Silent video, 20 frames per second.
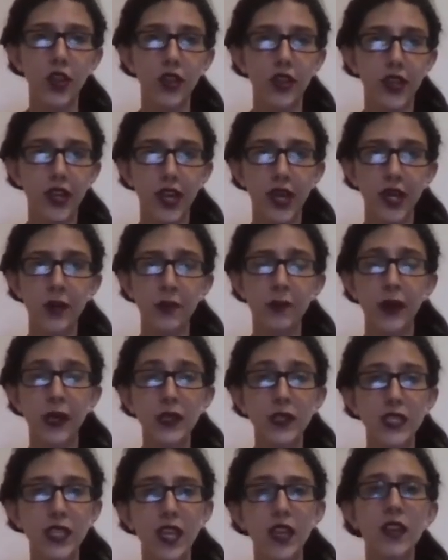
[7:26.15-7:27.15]
The night of
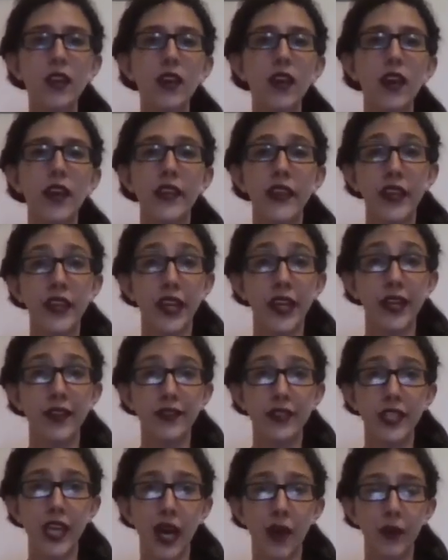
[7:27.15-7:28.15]
Beltane and the night of
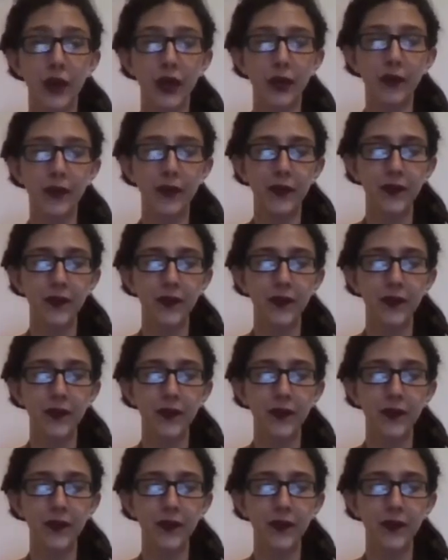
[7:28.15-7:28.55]
Samhain.